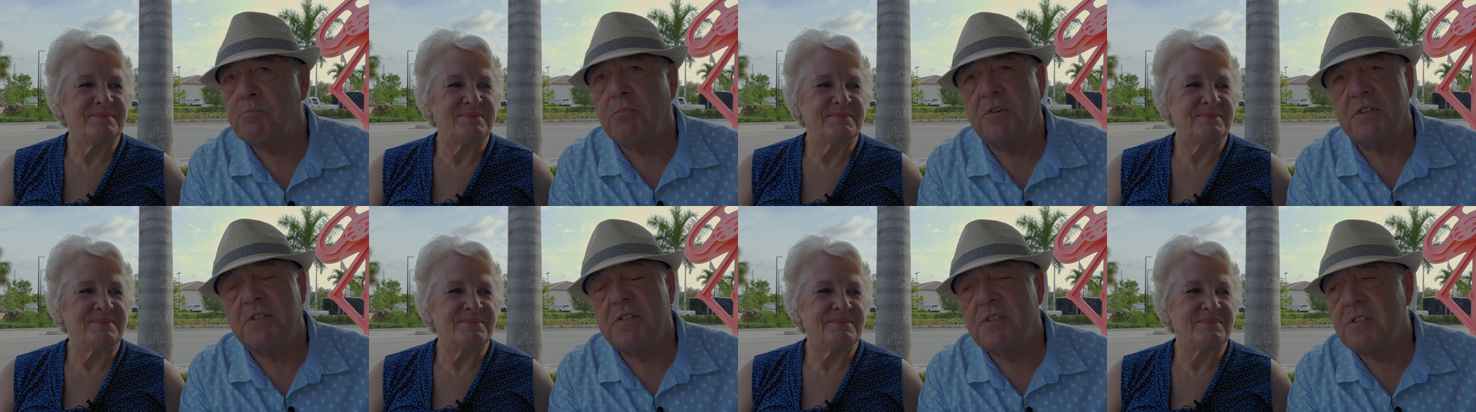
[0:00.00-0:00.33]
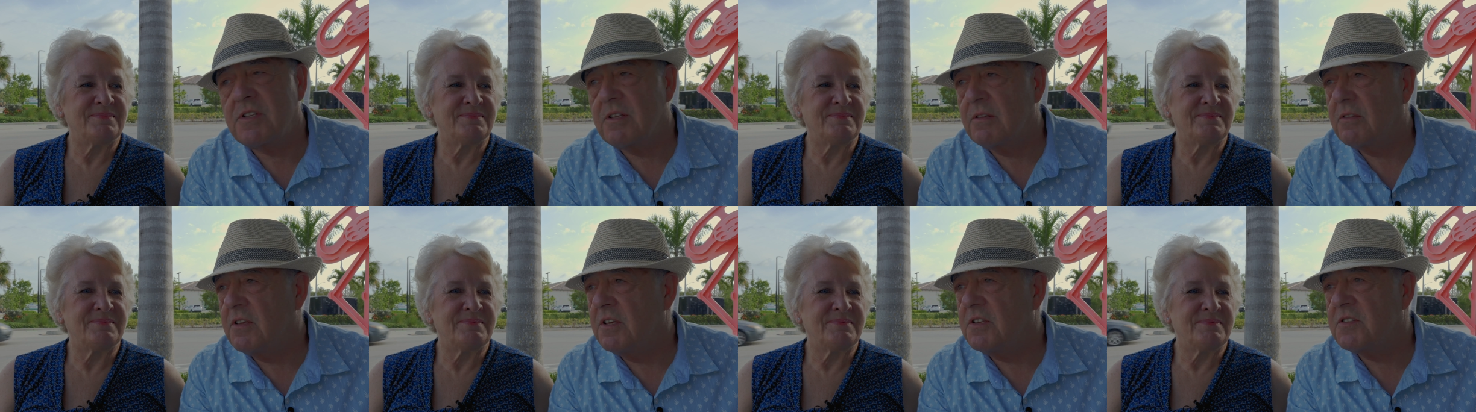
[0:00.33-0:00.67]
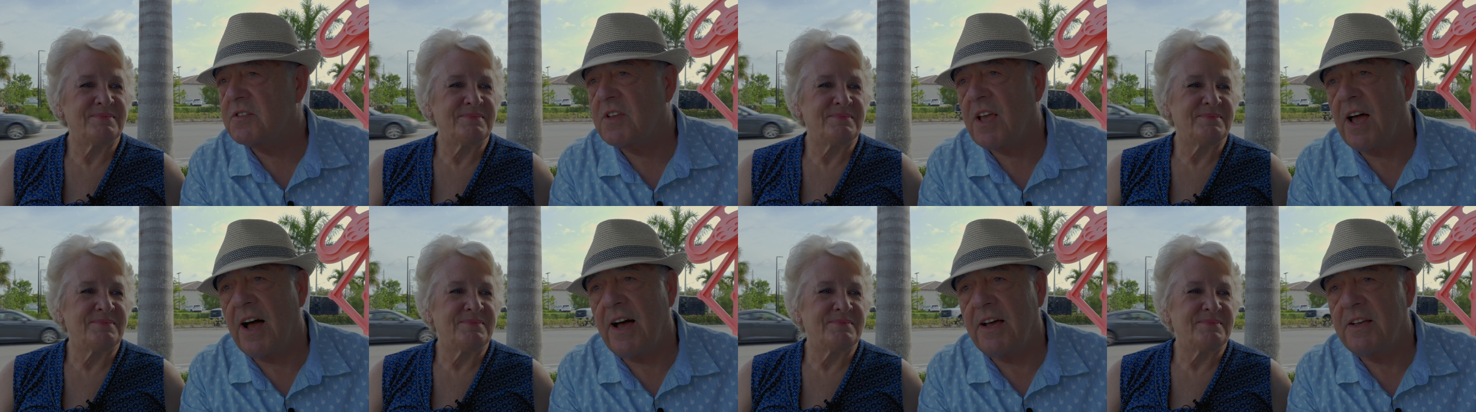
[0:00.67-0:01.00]
Speaker 1: but these
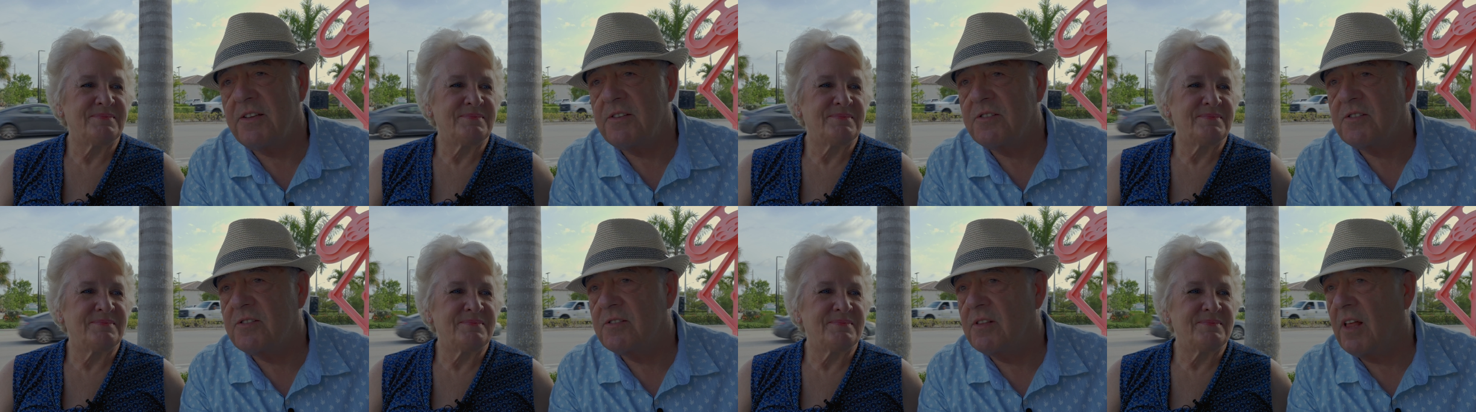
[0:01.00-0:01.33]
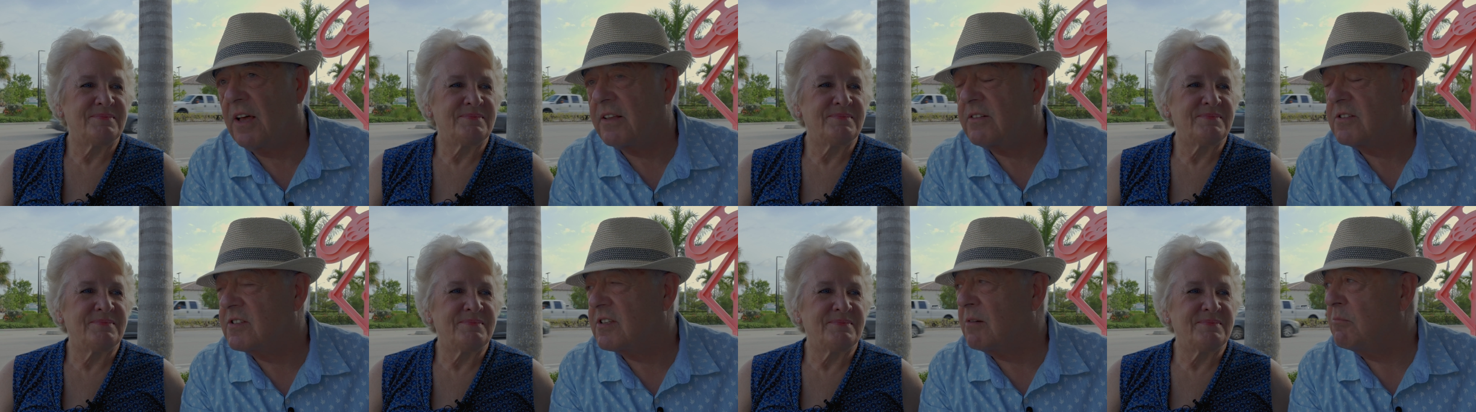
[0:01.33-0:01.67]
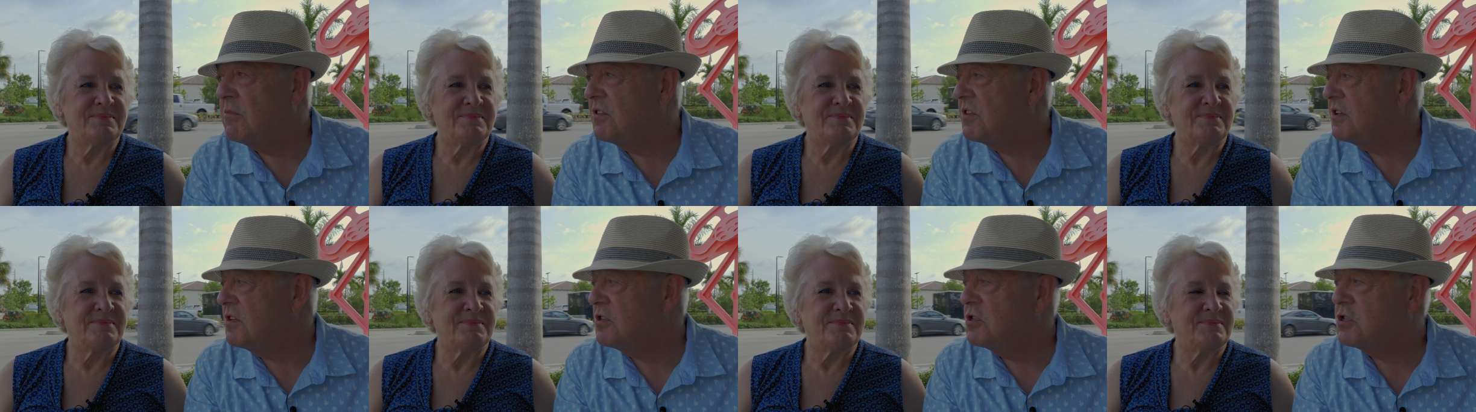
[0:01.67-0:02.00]
guys, like some
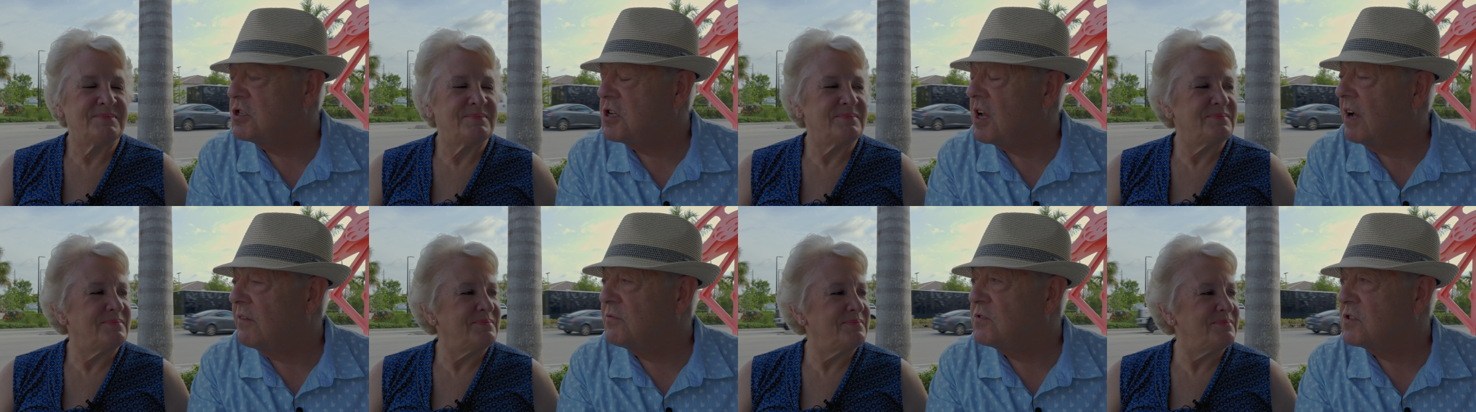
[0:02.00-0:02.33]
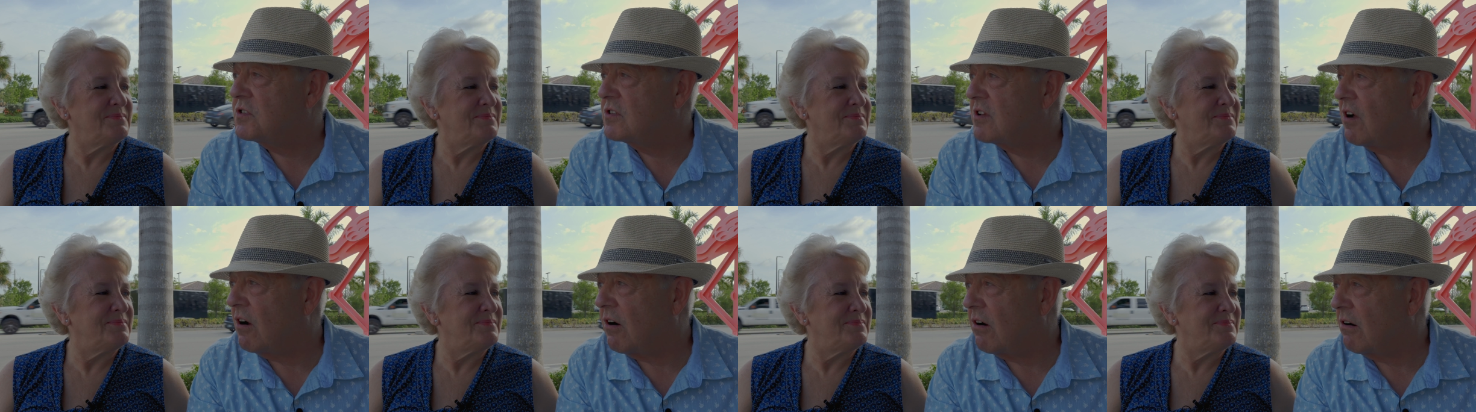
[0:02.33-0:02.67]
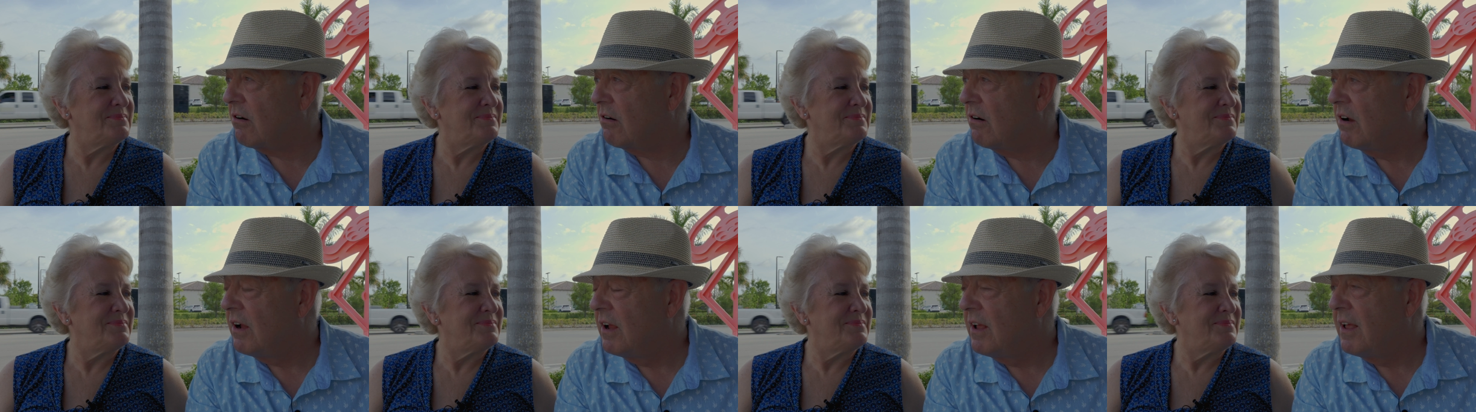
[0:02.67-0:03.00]
of these chefs,
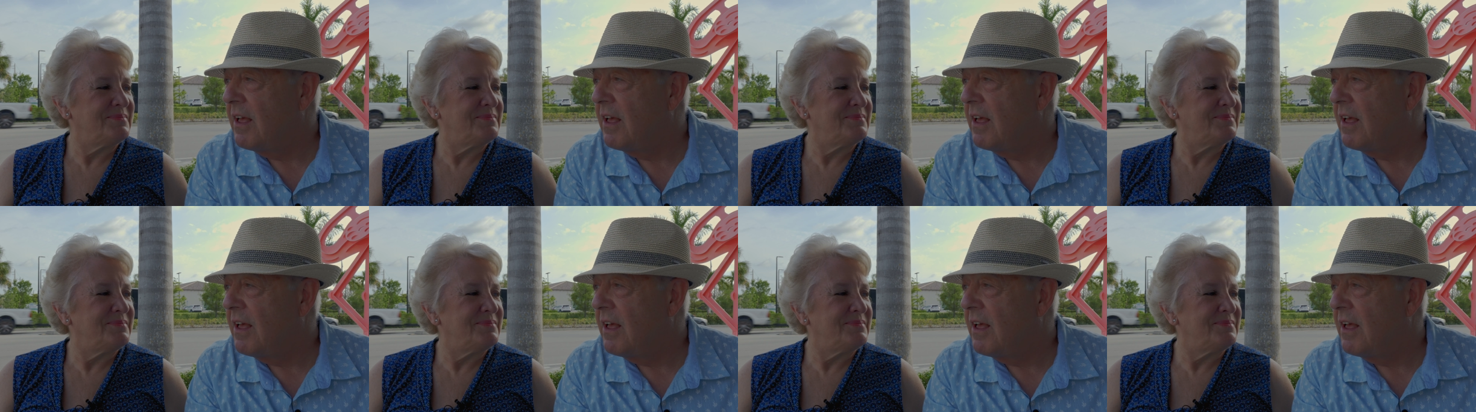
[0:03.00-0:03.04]
are